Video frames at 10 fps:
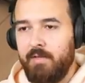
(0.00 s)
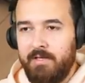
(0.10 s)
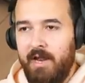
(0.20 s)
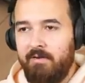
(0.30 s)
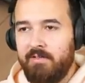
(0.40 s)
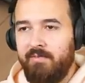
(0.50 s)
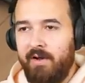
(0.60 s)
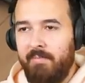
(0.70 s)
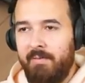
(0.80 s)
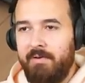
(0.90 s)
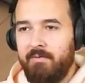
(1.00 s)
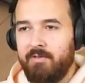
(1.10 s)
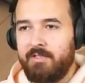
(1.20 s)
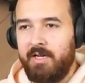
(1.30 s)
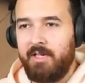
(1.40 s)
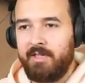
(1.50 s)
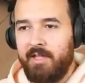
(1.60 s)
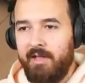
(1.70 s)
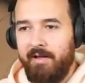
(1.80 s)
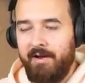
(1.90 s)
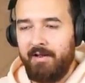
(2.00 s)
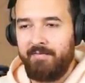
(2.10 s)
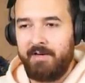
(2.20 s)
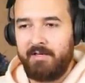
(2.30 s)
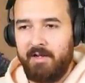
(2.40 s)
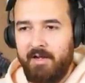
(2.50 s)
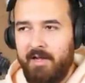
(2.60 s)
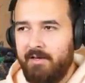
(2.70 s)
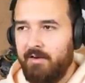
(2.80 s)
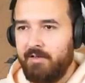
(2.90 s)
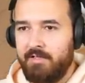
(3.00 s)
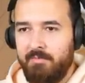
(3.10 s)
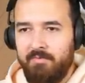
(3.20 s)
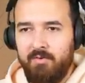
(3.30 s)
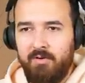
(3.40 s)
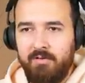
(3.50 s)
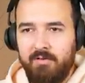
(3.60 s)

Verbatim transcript: See, now it's fine. Maybe it will stay like that. I don't know if I hadn't noticed it before.